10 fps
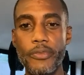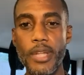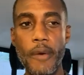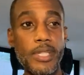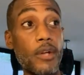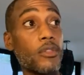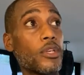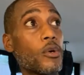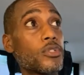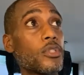I was out on the
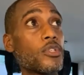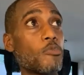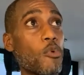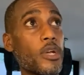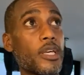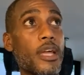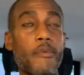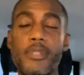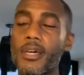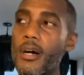ocean this morning and I
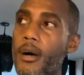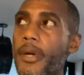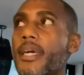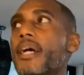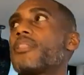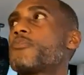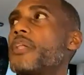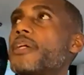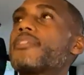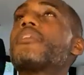was like, oh my God, this
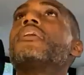place.